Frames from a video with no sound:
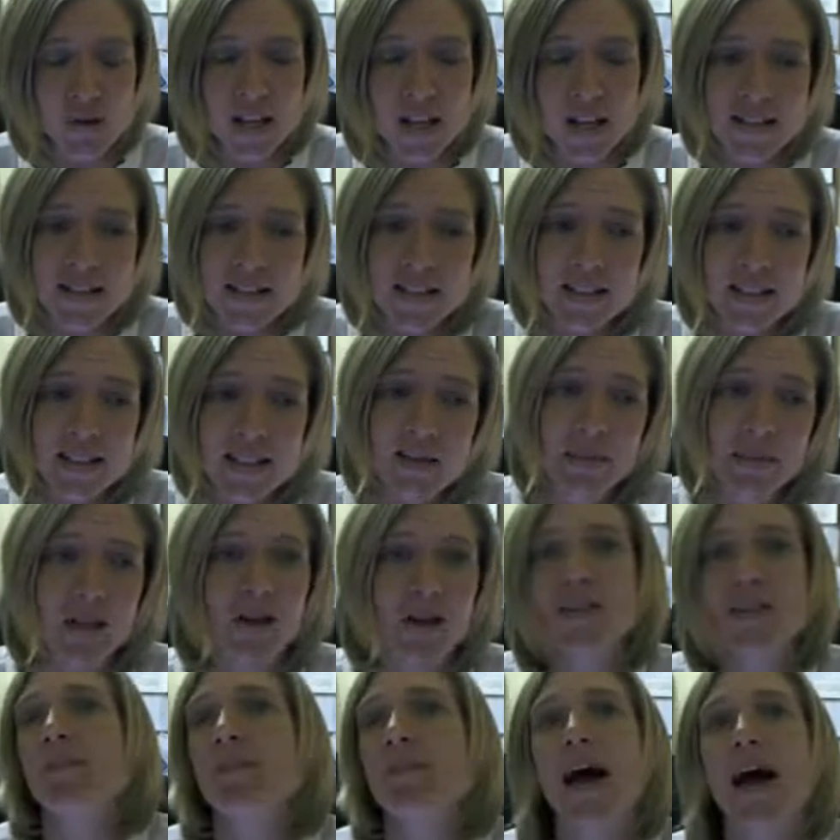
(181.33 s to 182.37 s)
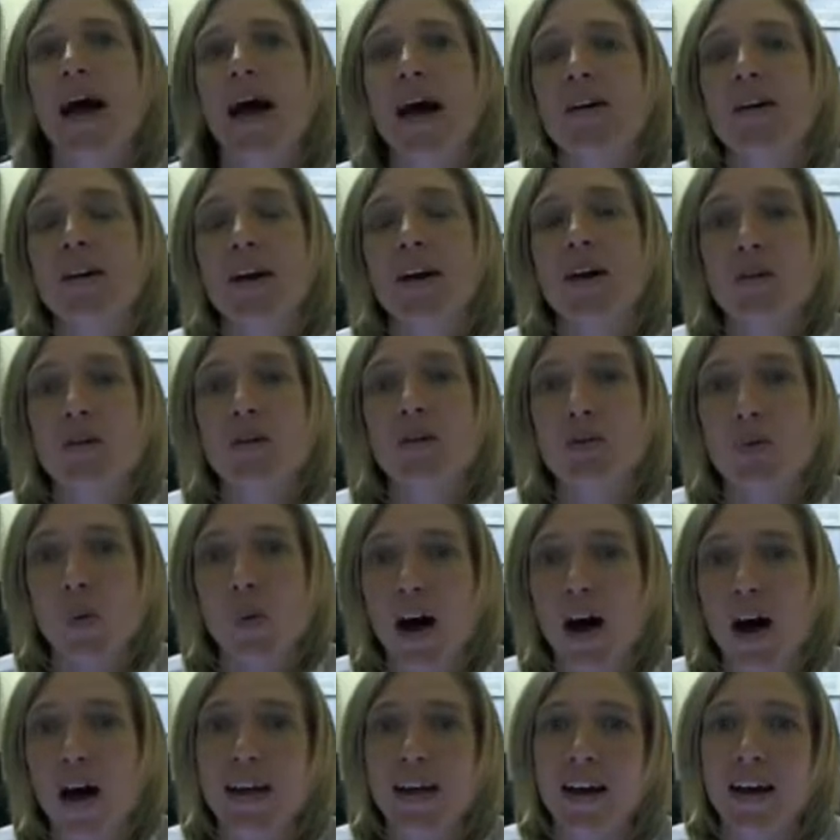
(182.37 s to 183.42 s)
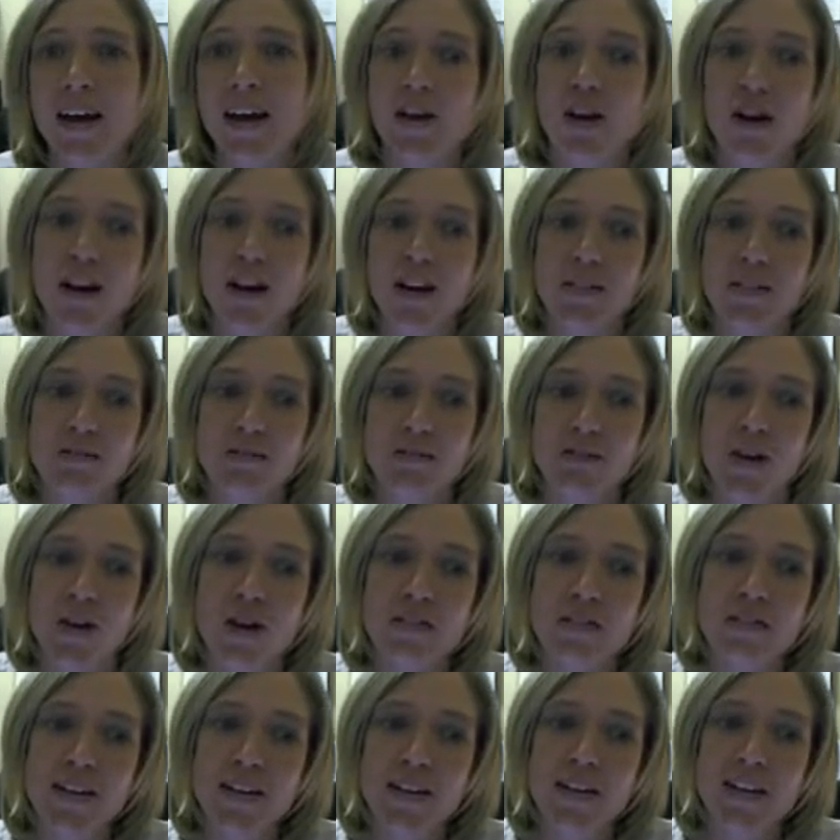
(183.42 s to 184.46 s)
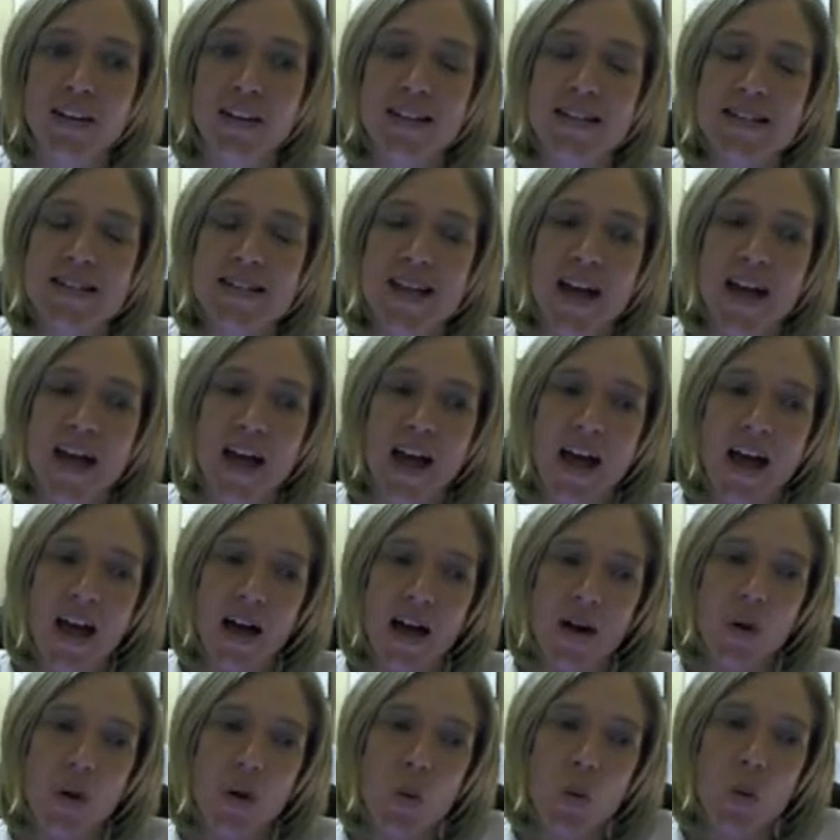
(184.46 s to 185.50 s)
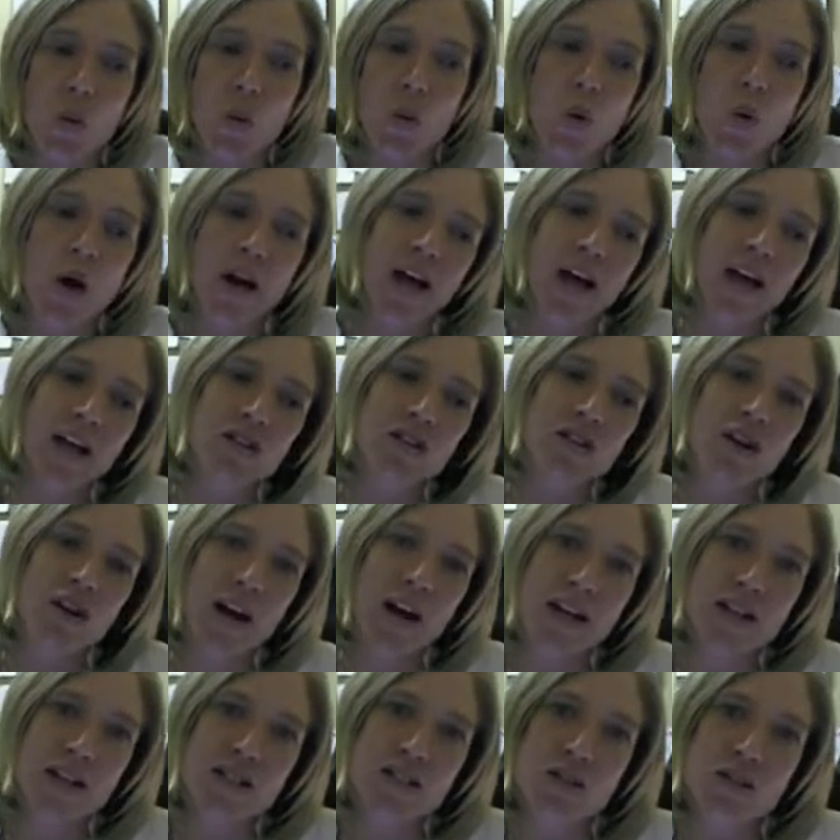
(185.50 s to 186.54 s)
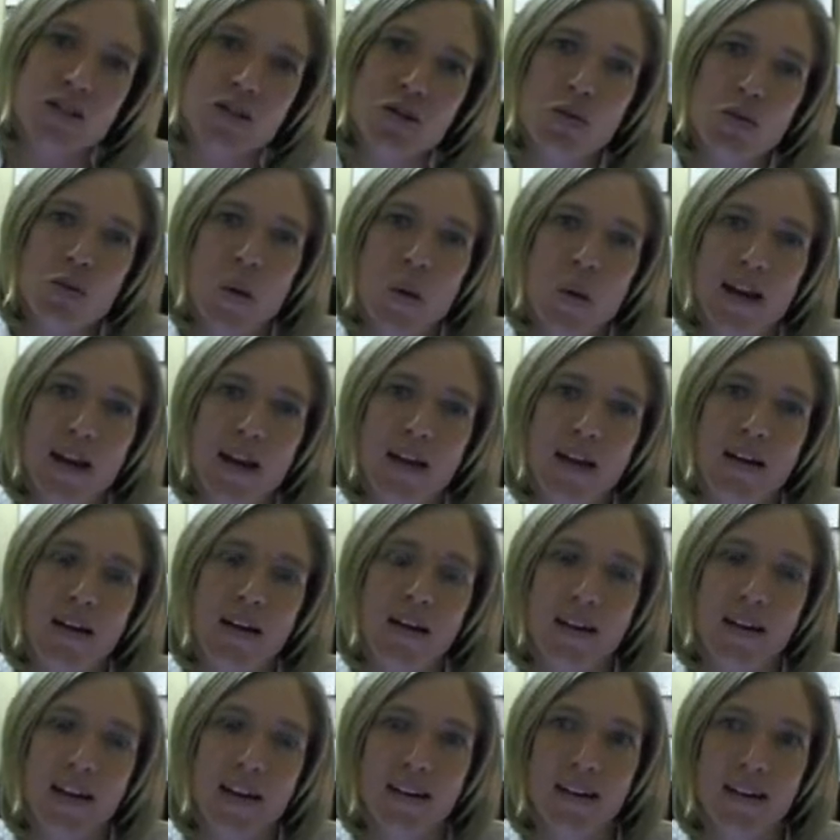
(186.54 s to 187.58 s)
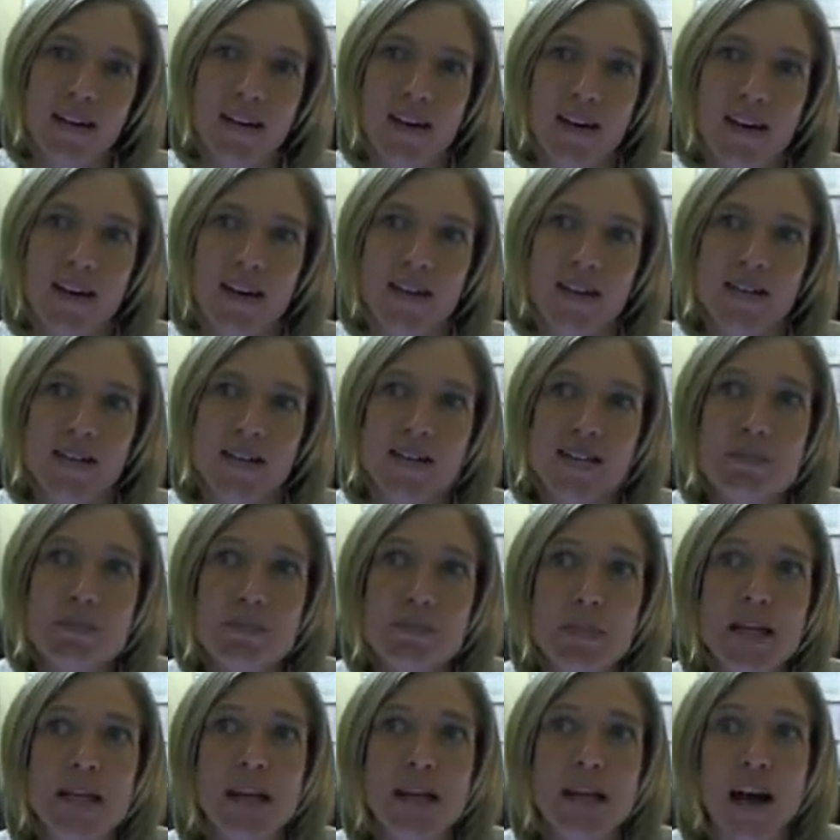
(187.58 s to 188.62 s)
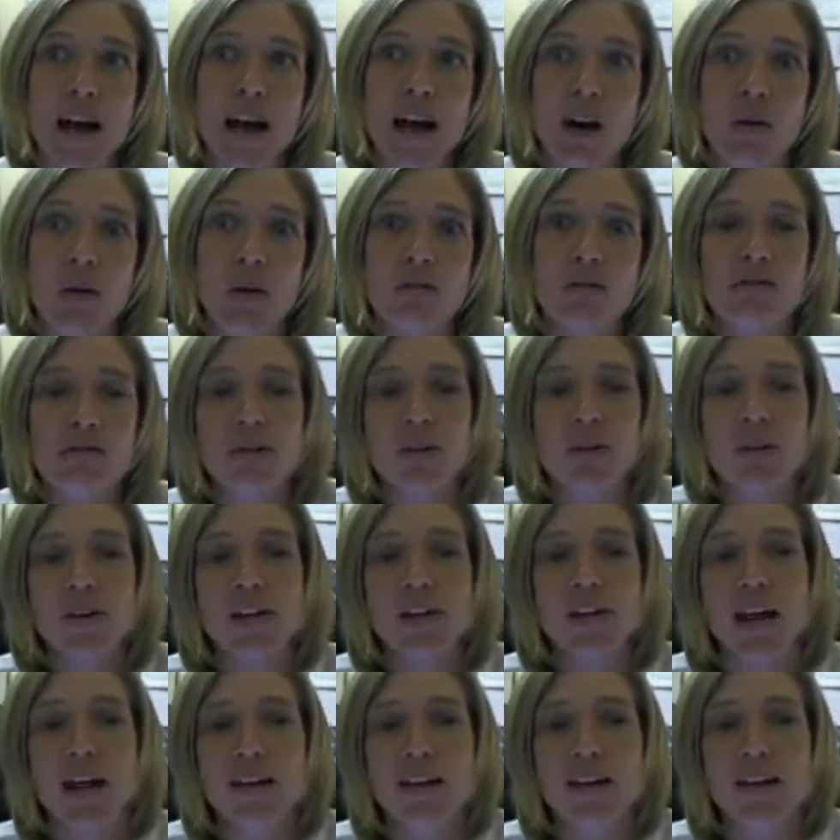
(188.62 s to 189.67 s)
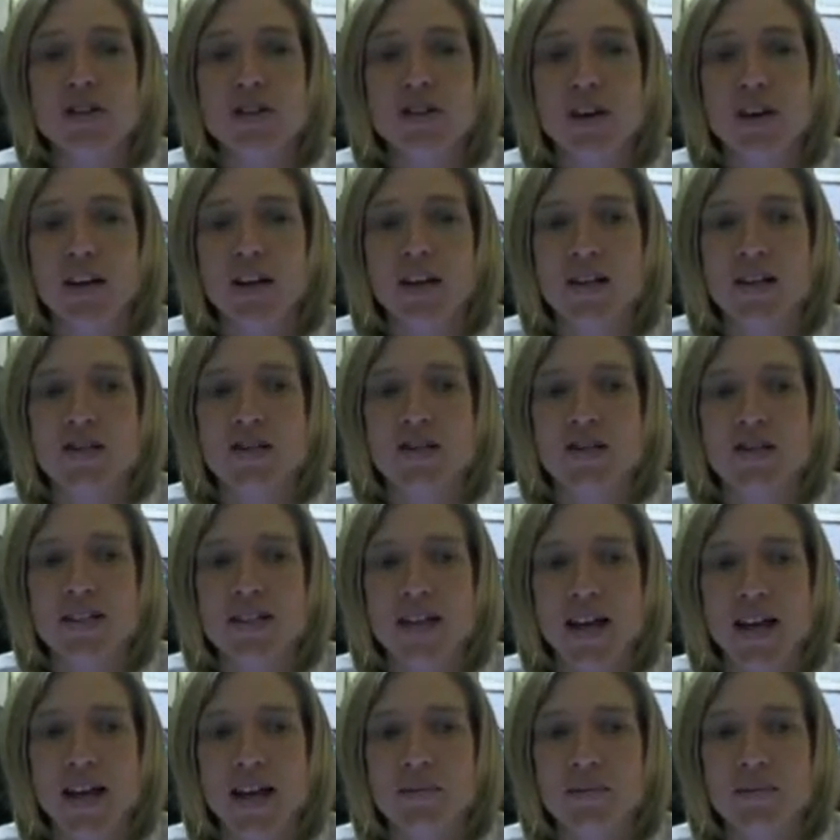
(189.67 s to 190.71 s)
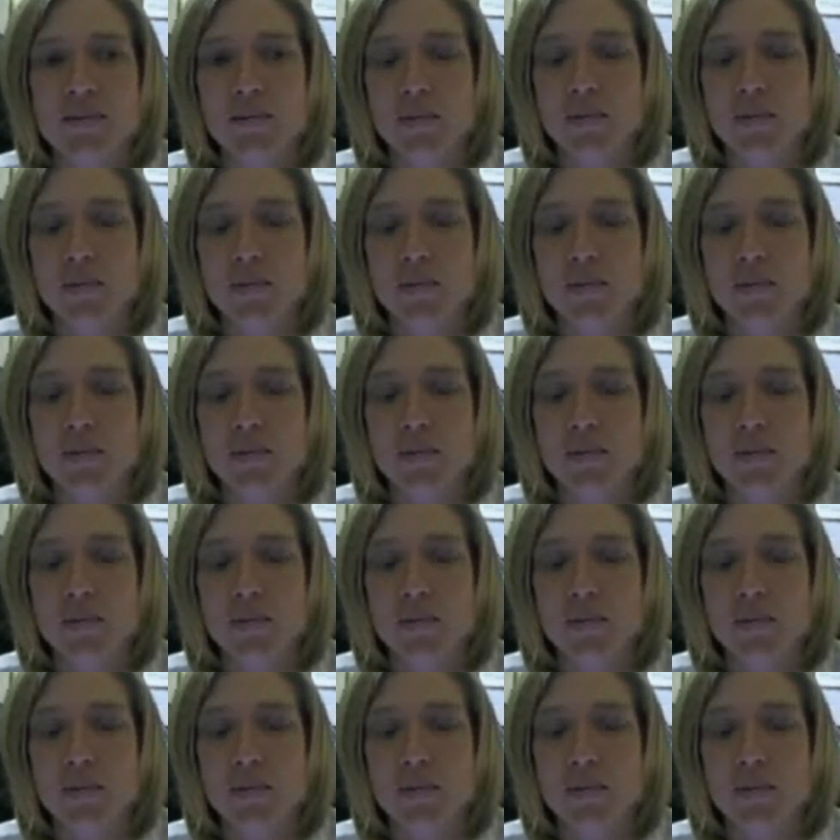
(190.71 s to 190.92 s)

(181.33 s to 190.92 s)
that's a little bit on the background of why I got involved in this. What I try to do when I speak out for the livestock industry is I